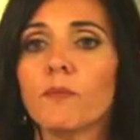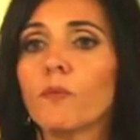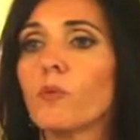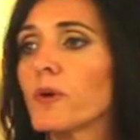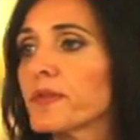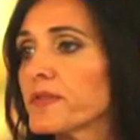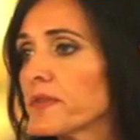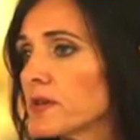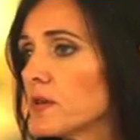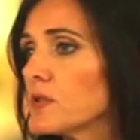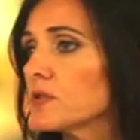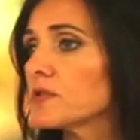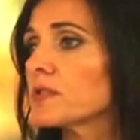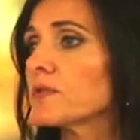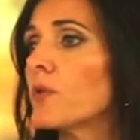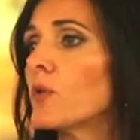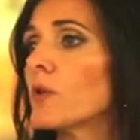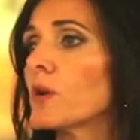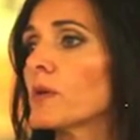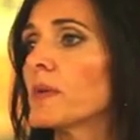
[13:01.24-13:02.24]
with the use
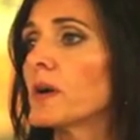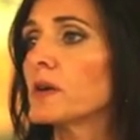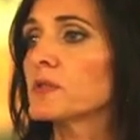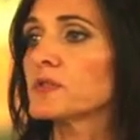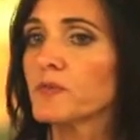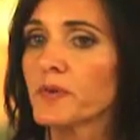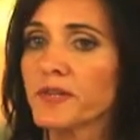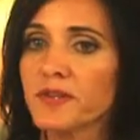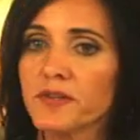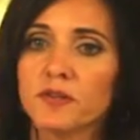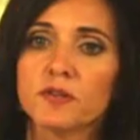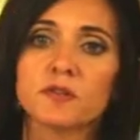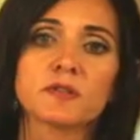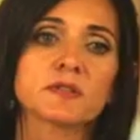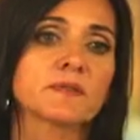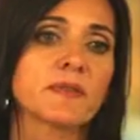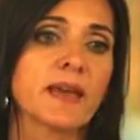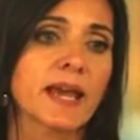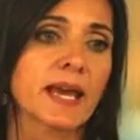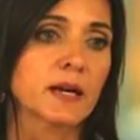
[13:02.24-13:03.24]
of hormones, with the
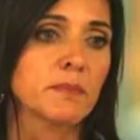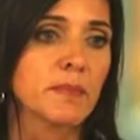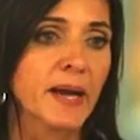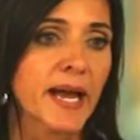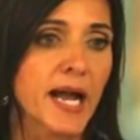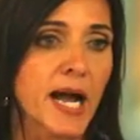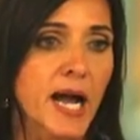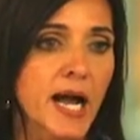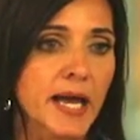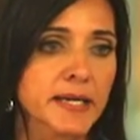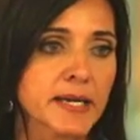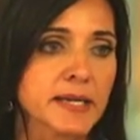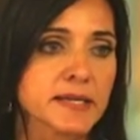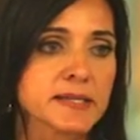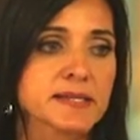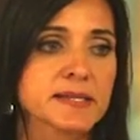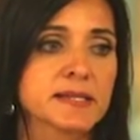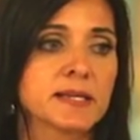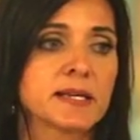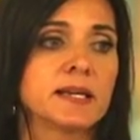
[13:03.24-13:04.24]
use of
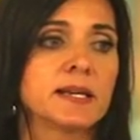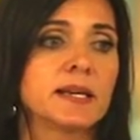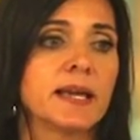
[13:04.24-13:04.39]
antibiotics,